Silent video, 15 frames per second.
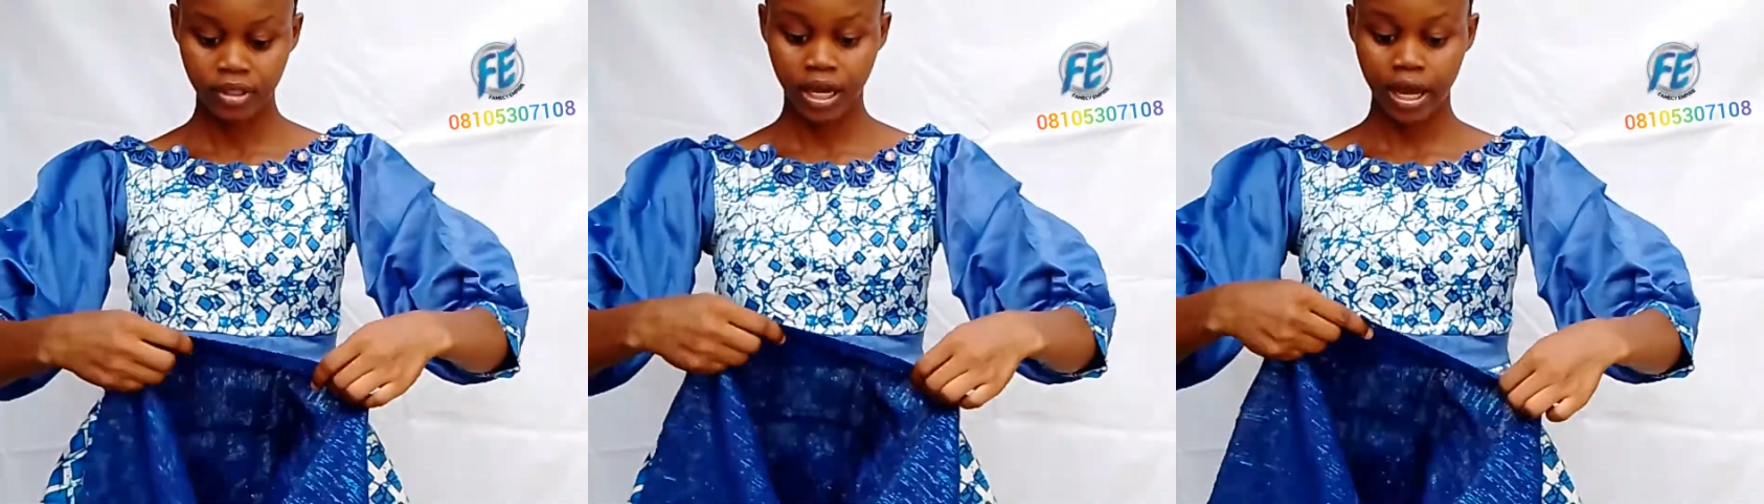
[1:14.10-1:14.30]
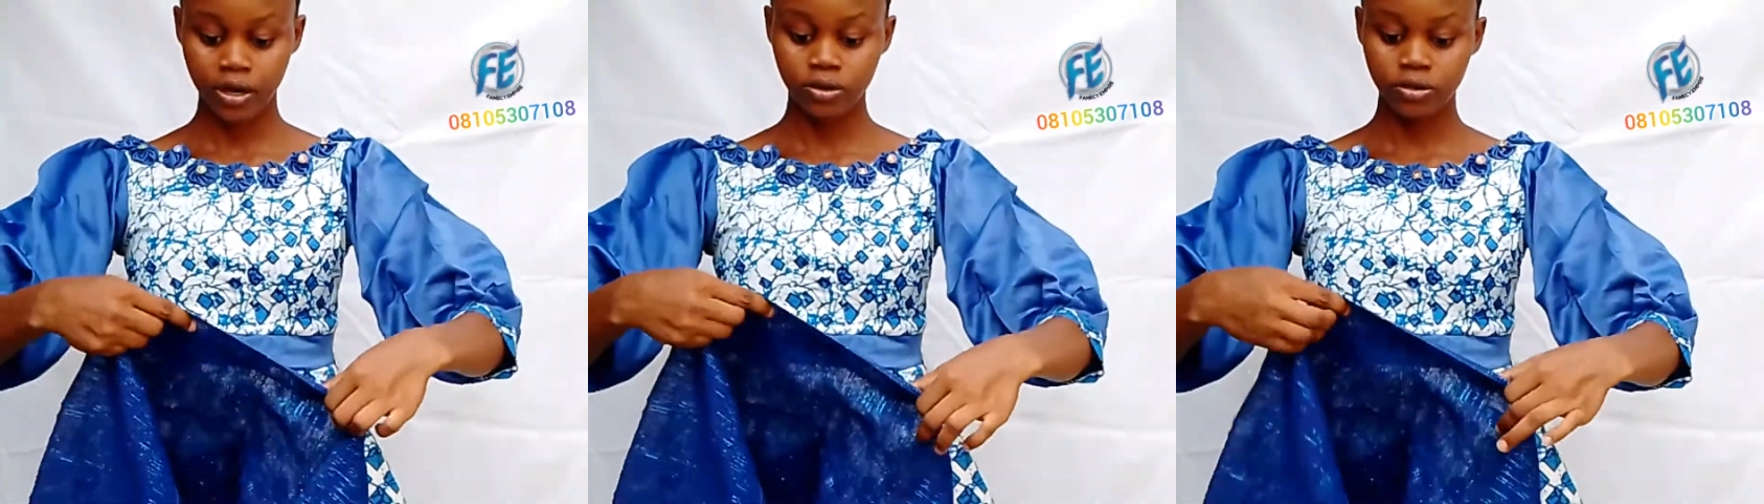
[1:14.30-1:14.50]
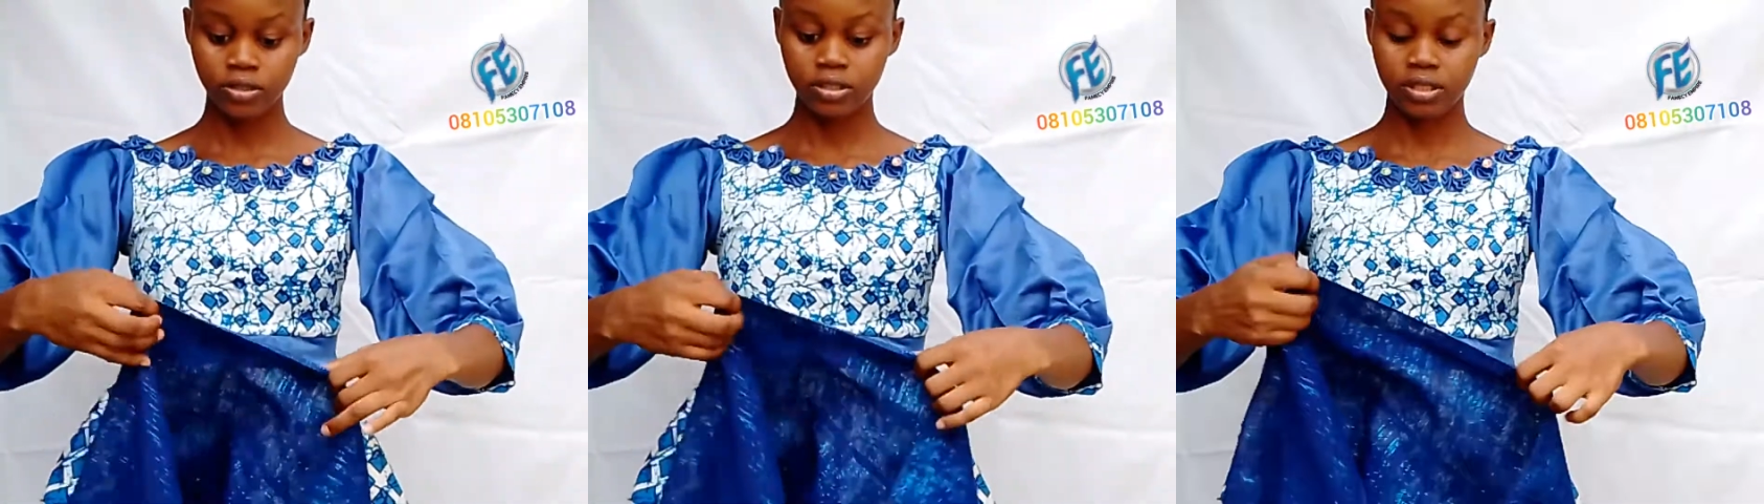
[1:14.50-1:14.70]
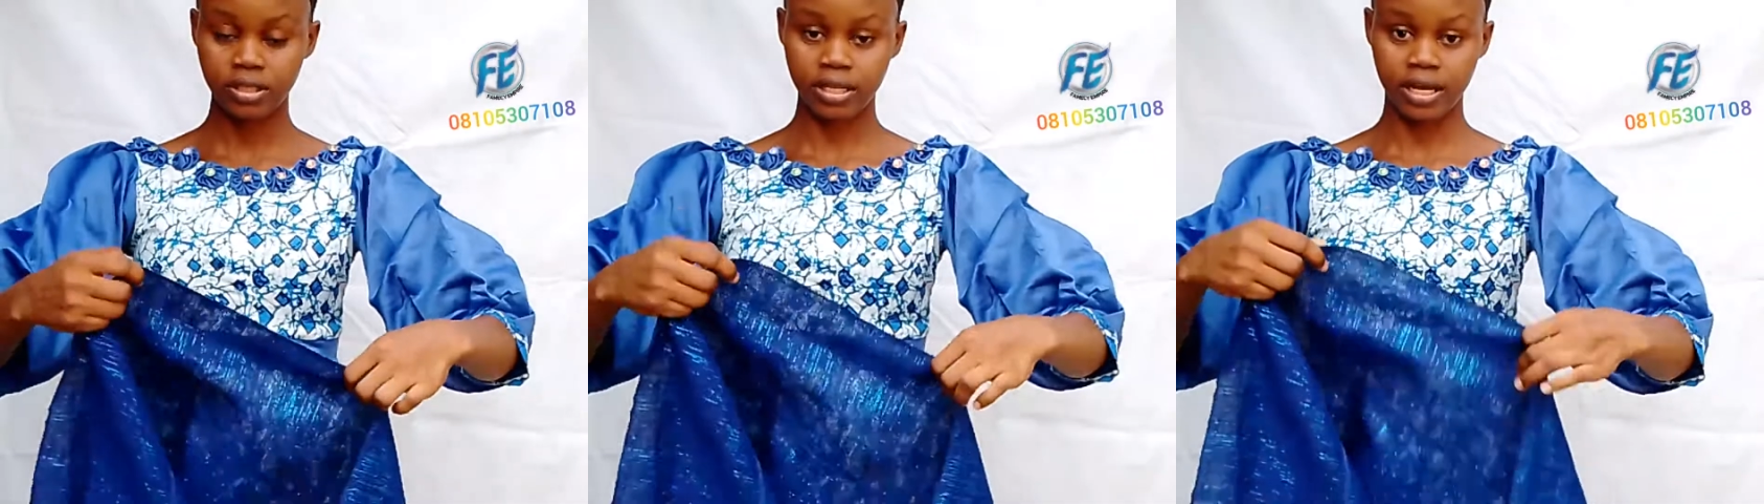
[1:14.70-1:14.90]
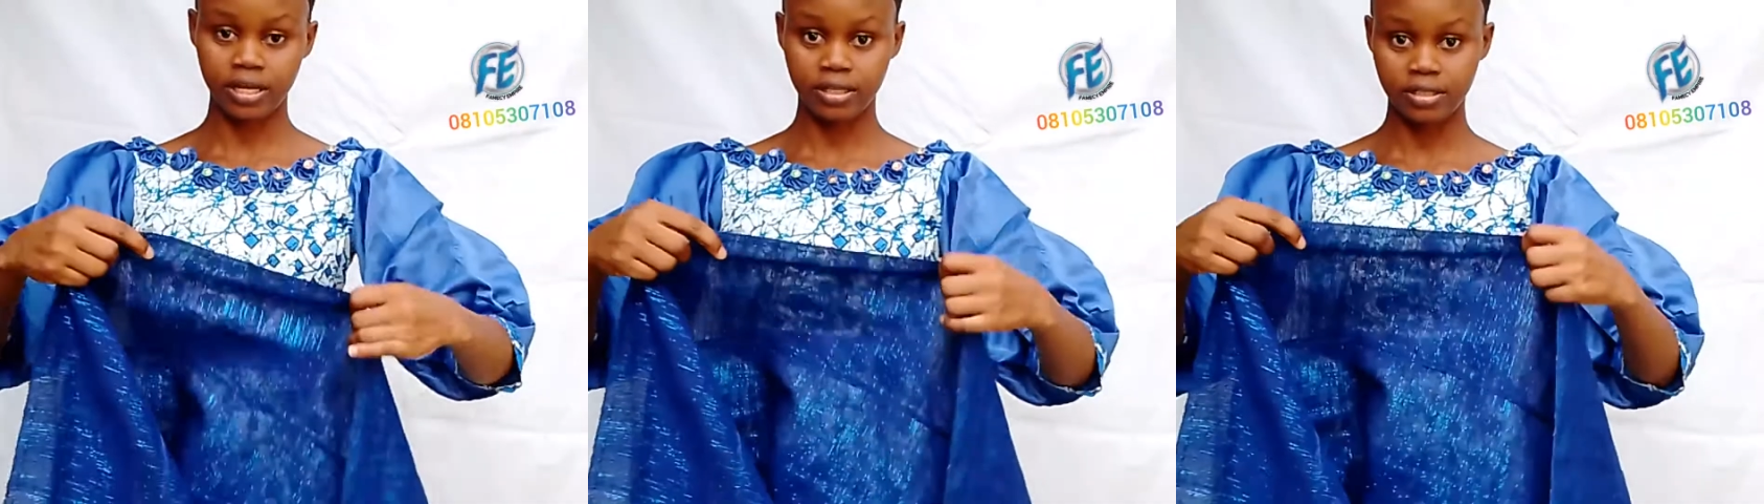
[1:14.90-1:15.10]
I hold it
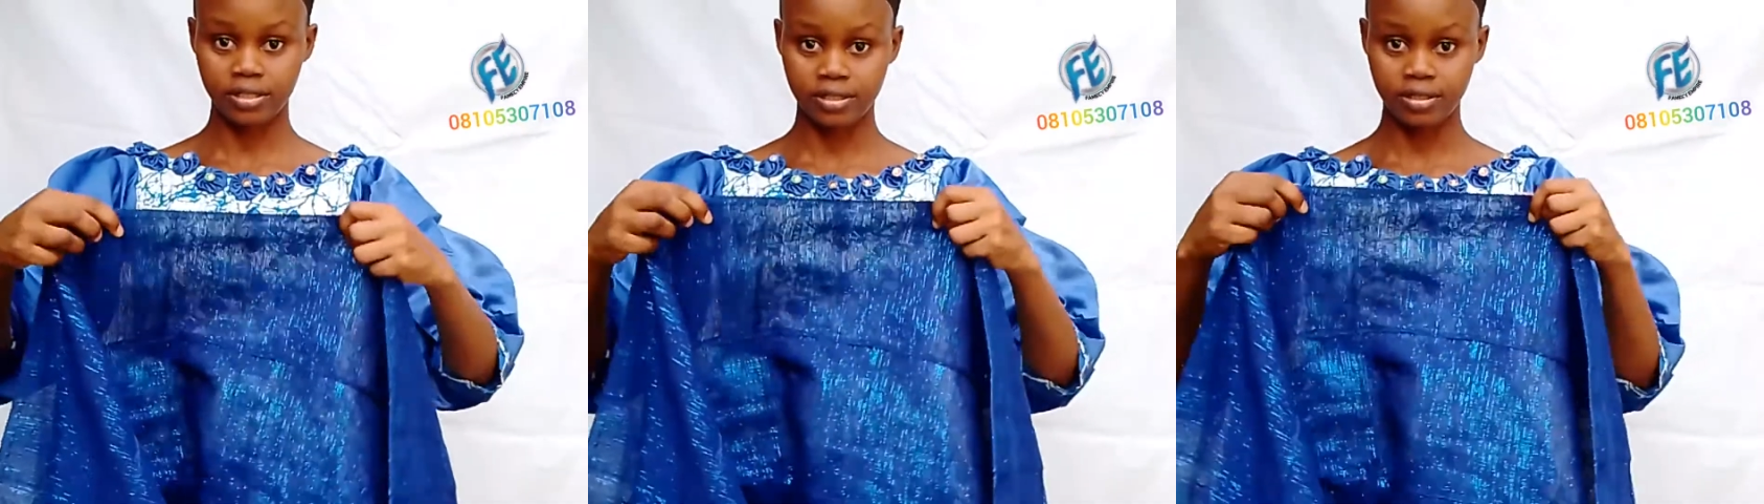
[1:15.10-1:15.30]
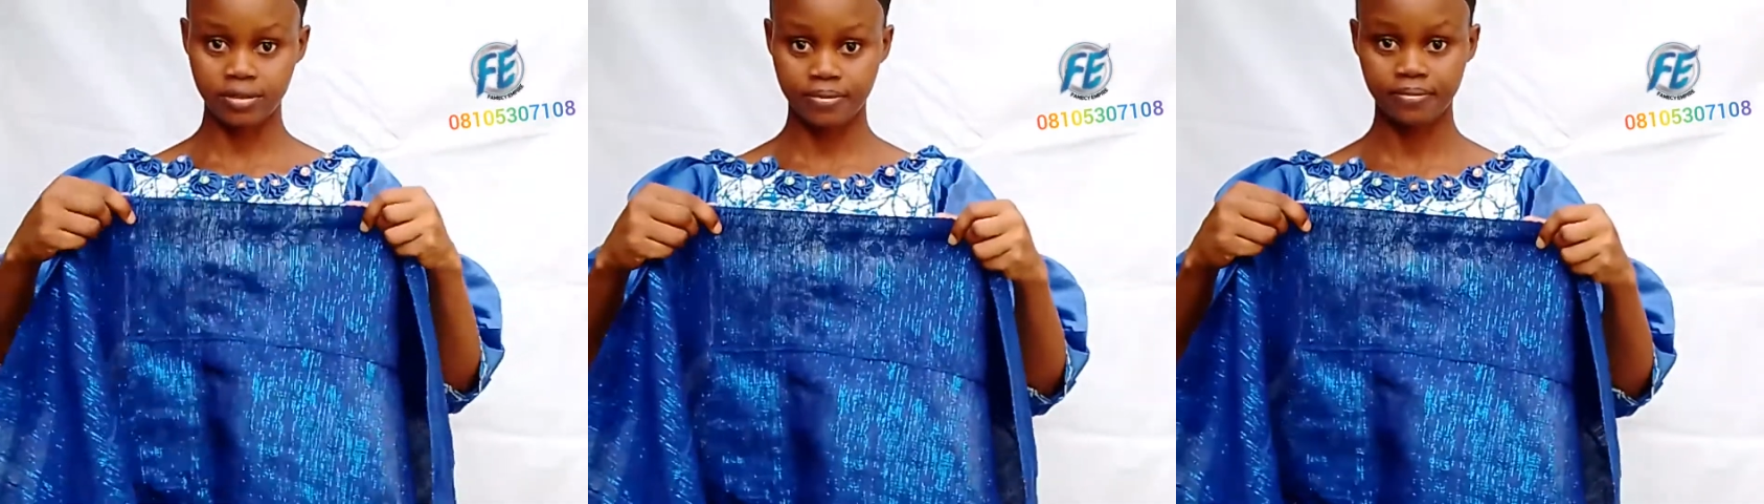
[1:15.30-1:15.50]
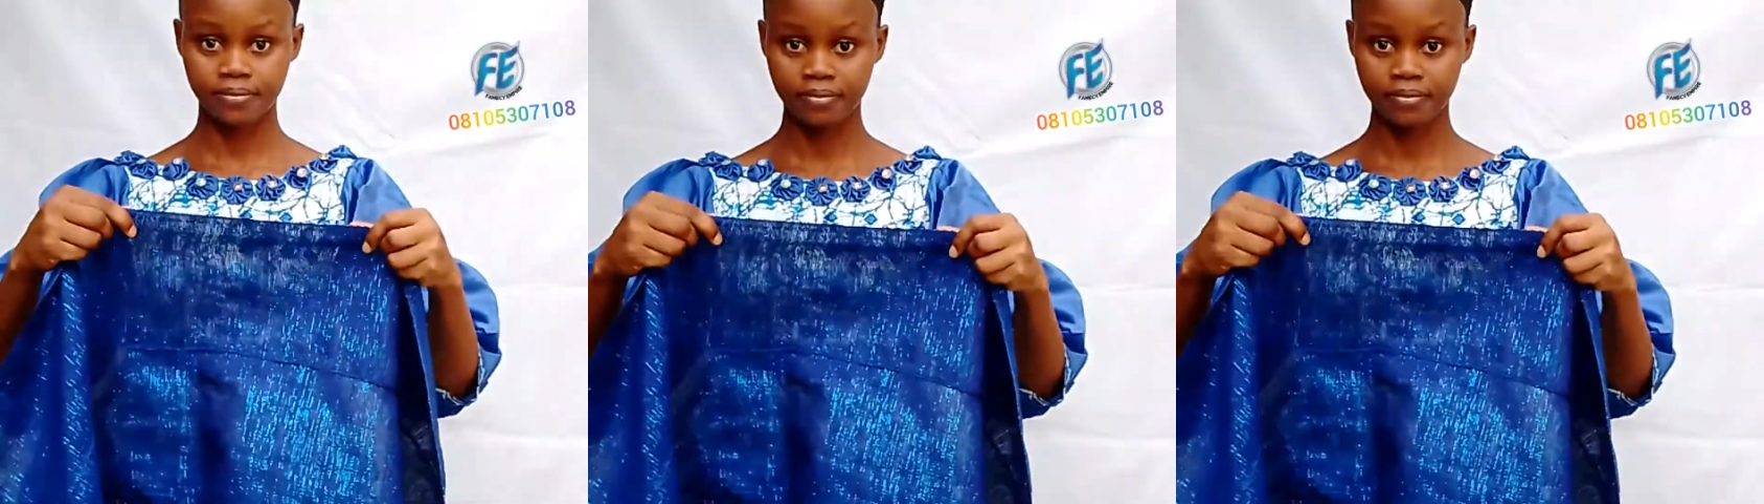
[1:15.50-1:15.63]
like this.